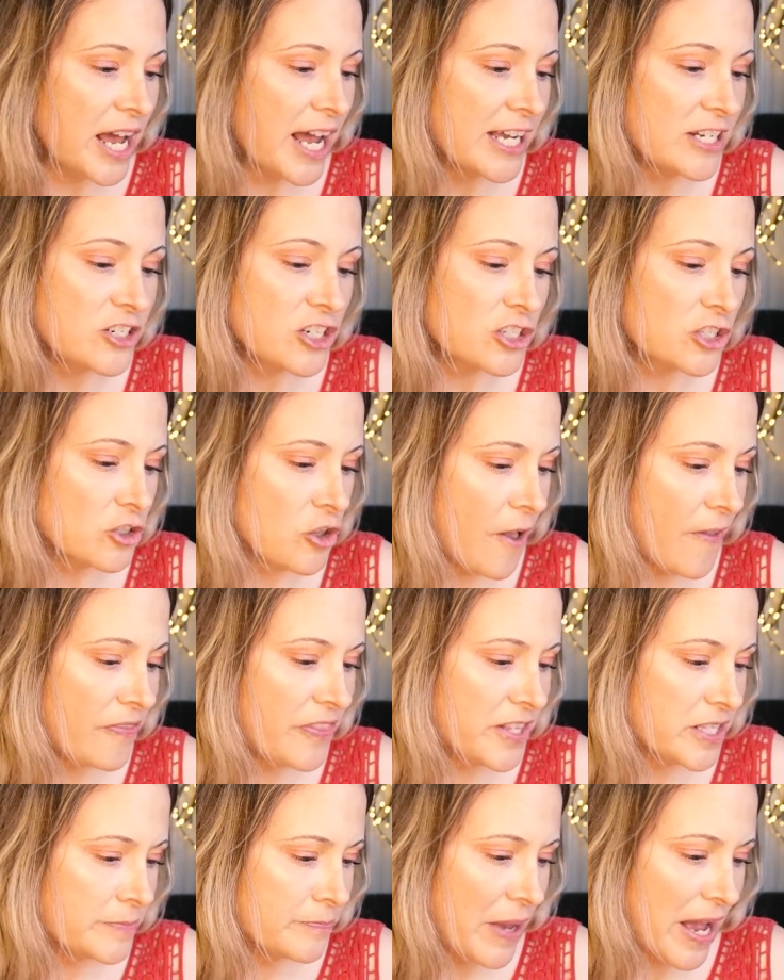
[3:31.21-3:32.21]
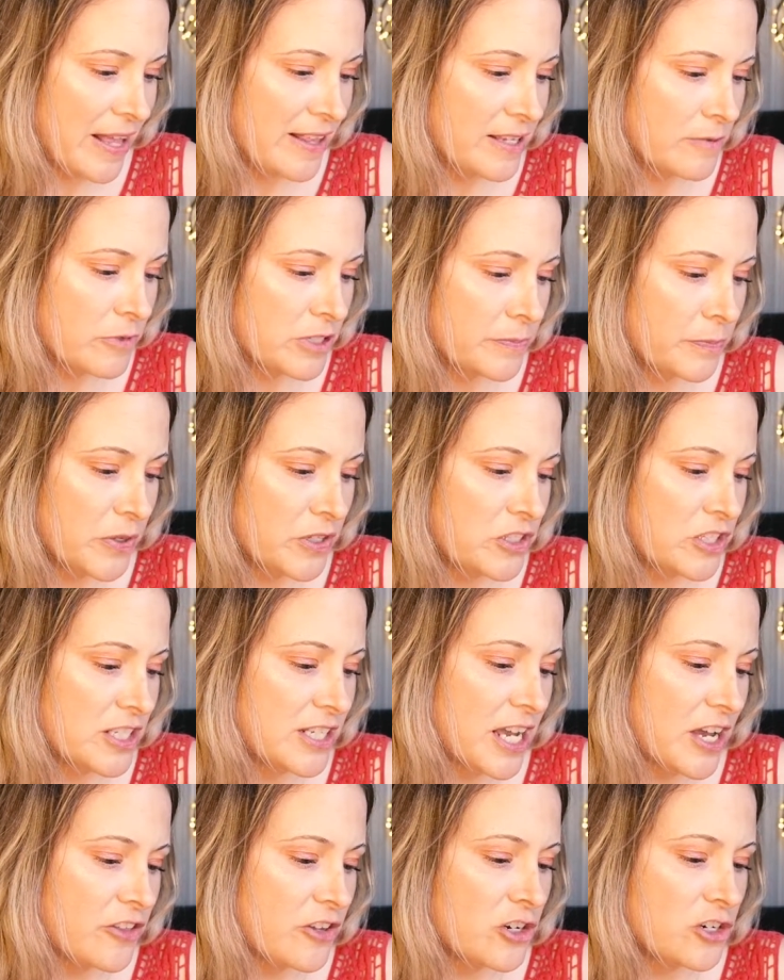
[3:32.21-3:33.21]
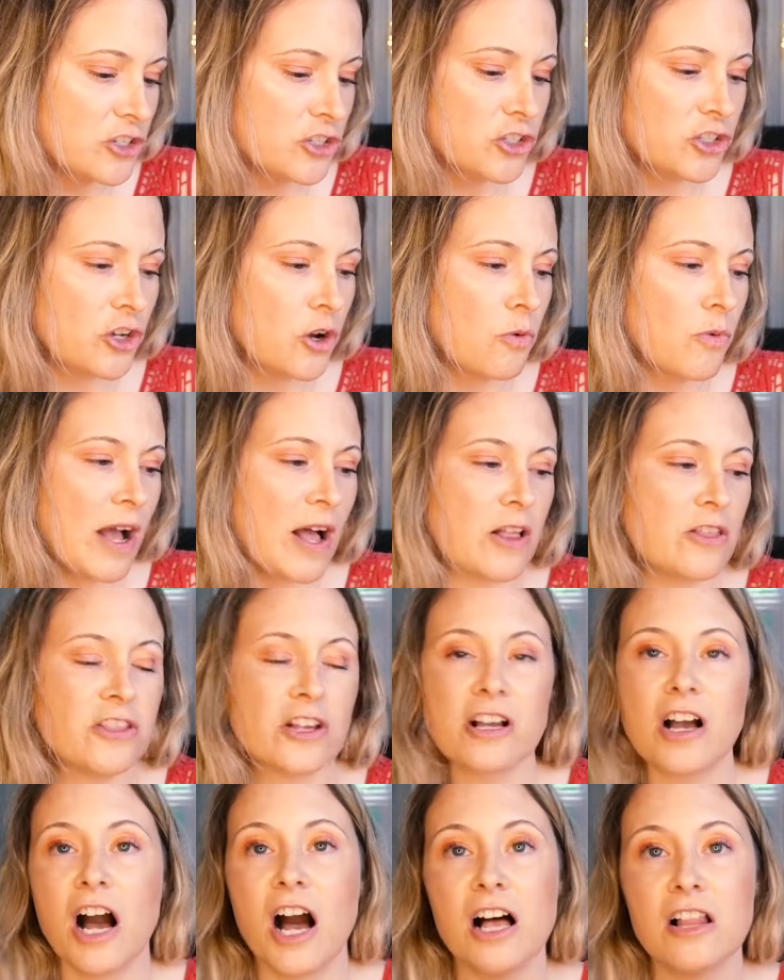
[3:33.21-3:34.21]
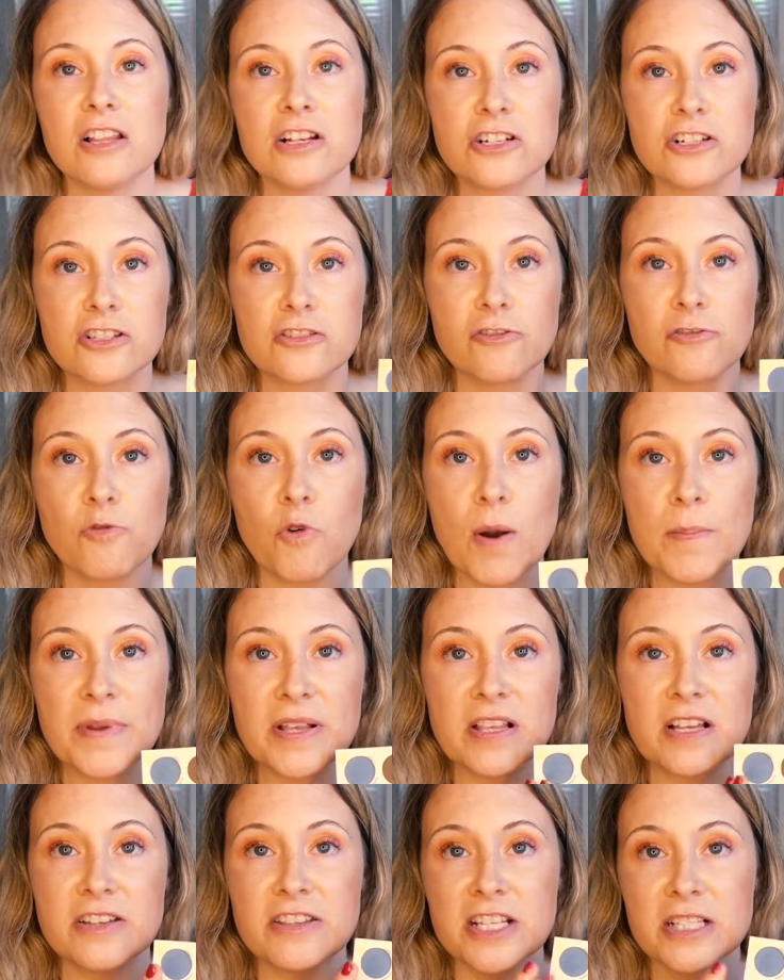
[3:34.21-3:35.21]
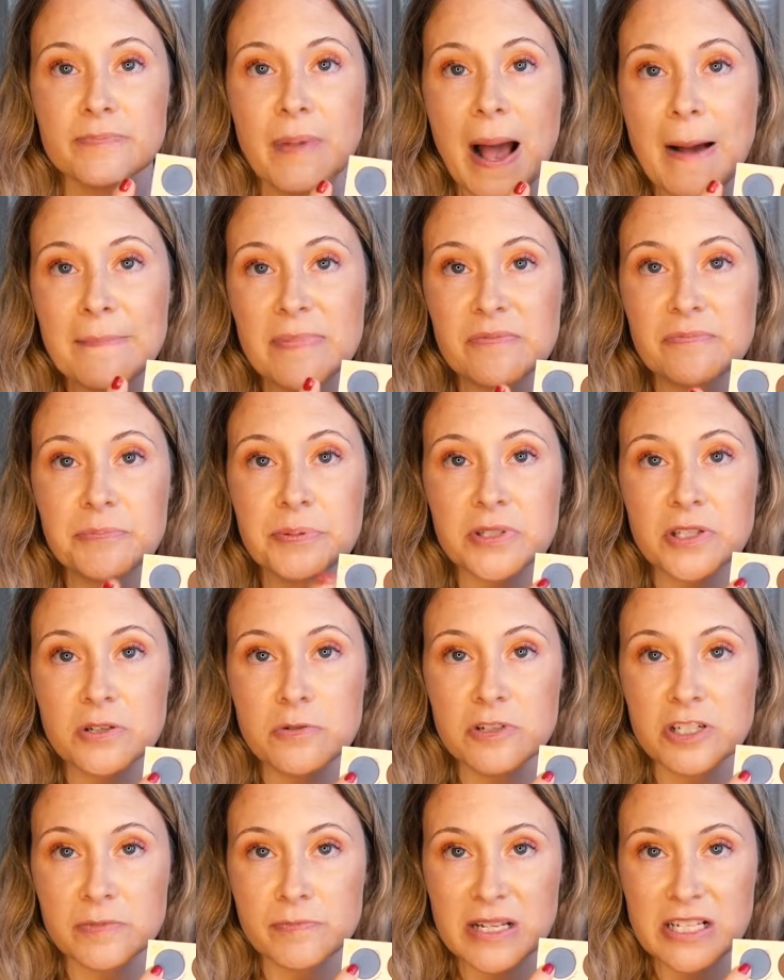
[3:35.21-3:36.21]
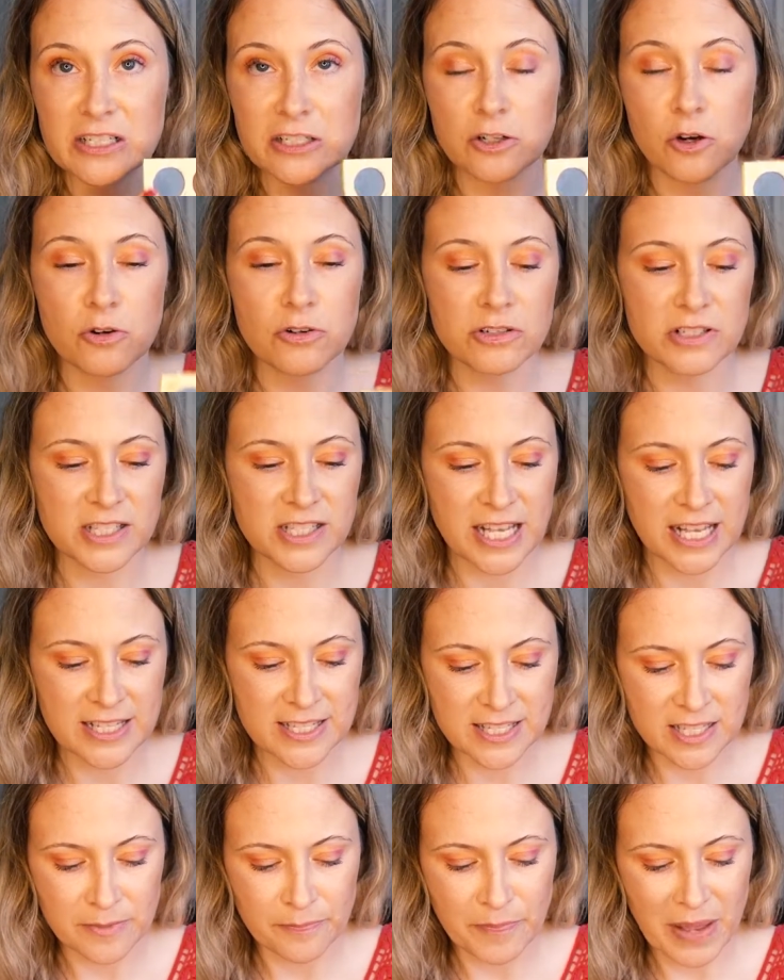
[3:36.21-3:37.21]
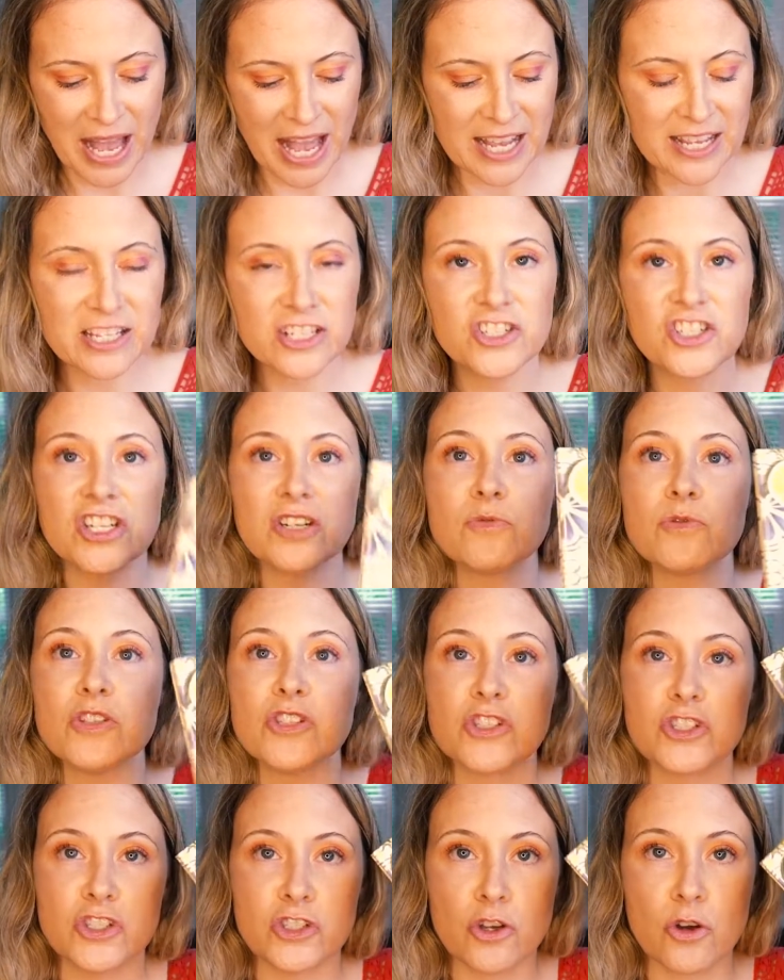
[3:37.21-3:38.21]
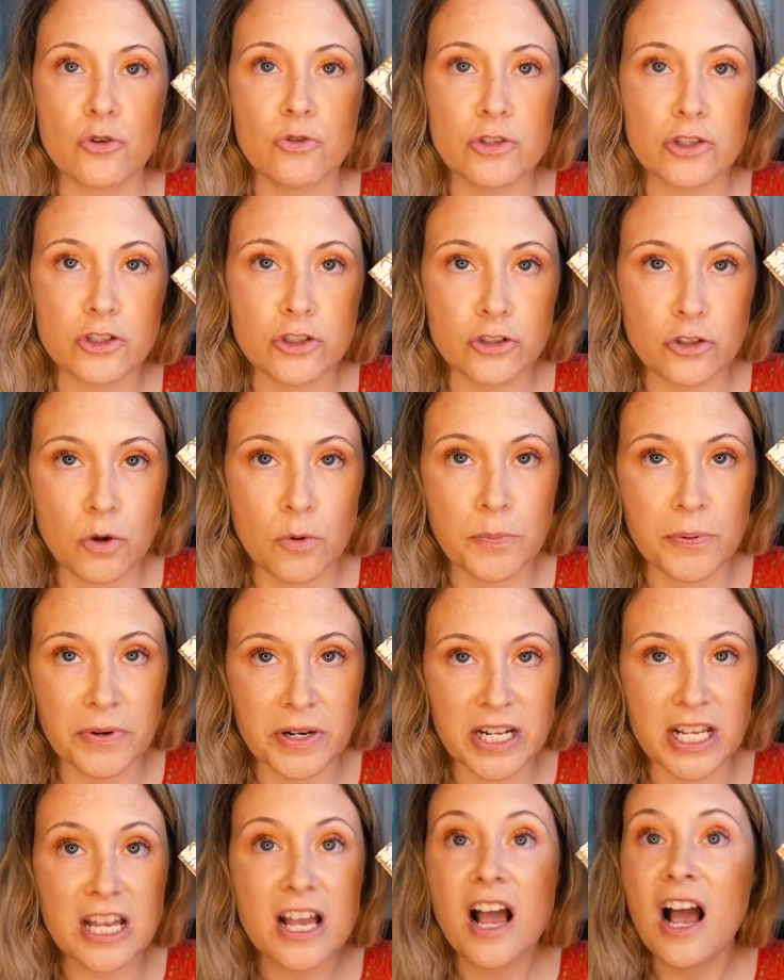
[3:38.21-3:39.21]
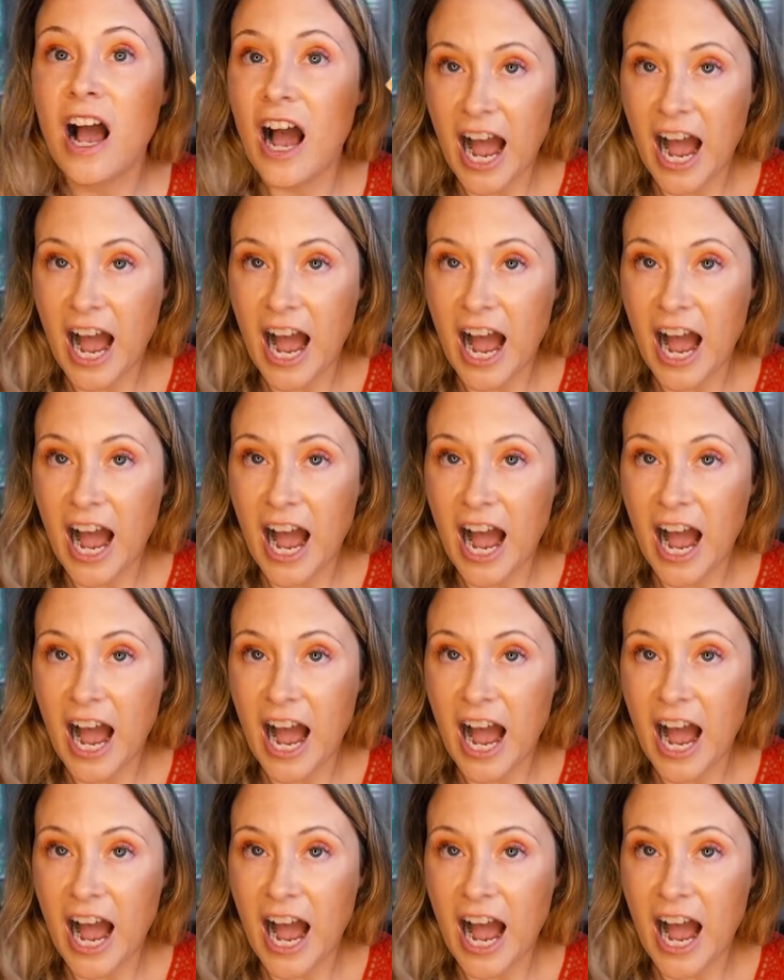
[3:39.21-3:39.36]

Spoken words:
I just thought this palette was put together so well. The colors, the formula, this pop of blue, which makes total sense. The packaging was so, so pretty.